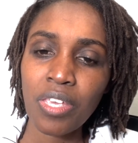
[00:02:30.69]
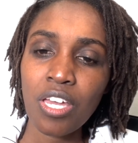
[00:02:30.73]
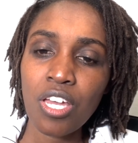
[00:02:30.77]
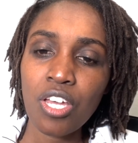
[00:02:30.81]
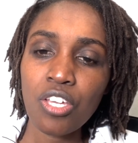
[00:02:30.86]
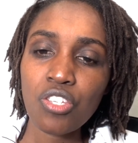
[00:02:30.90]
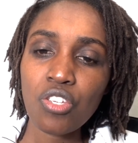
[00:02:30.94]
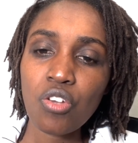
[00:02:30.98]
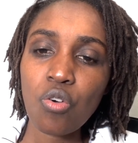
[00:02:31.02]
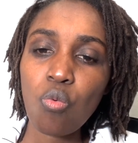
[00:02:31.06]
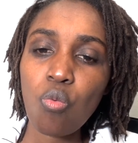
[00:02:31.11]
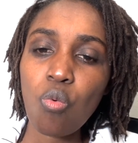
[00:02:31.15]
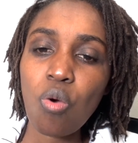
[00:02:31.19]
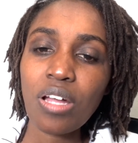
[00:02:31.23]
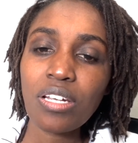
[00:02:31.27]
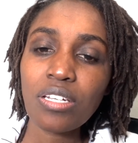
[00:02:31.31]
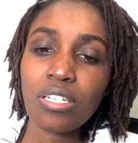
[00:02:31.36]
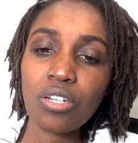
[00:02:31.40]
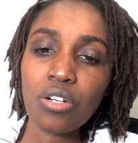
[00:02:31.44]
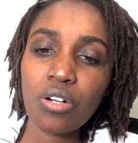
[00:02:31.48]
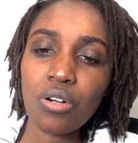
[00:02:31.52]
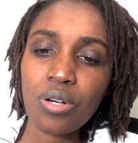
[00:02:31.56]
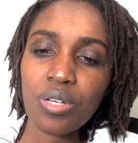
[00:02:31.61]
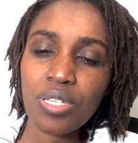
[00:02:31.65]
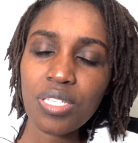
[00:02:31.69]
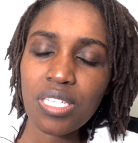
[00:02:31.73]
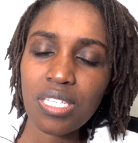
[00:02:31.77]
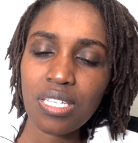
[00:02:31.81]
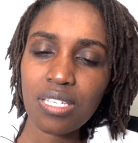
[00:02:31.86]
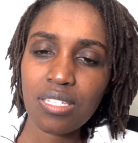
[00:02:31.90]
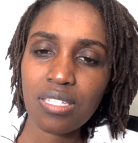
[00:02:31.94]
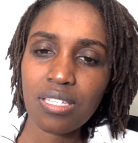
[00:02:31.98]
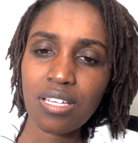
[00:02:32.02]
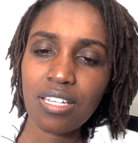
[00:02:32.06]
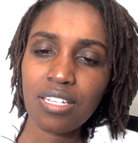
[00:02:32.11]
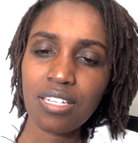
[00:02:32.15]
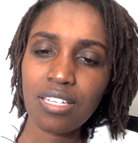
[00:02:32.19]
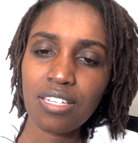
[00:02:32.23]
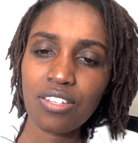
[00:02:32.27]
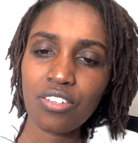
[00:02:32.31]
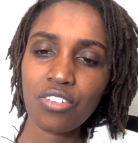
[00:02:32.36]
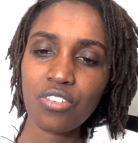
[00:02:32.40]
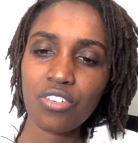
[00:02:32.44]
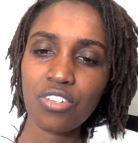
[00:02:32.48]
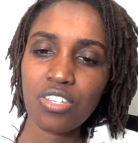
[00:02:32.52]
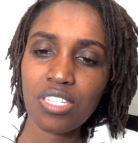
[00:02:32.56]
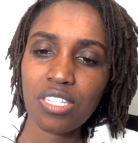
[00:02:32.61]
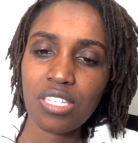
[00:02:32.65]
So what causes an
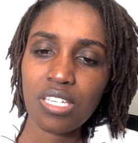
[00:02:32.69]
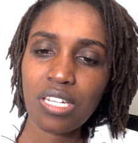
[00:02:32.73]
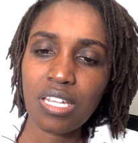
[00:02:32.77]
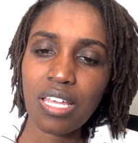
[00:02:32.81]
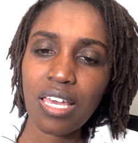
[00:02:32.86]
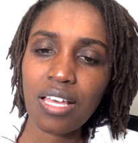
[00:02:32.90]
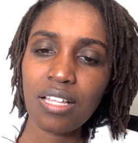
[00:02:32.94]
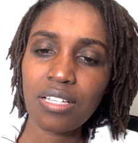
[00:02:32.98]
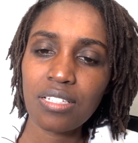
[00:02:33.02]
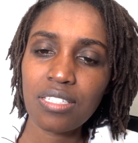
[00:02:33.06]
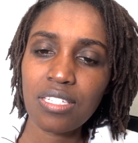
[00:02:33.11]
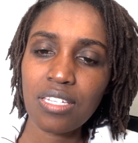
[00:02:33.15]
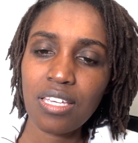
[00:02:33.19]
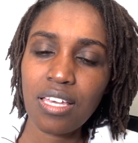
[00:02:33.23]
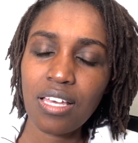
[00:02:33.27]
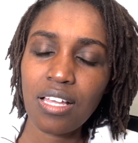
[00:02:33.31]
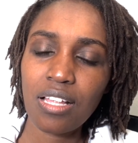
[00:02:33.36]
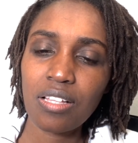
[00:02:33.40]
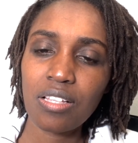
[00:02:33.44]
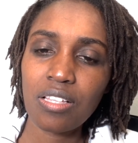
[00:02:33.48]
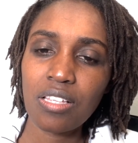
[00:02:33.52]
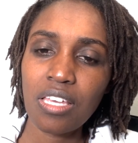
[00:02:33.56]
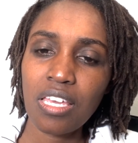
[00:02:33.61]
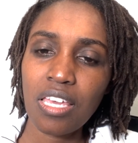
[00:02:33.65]
increase in LDL?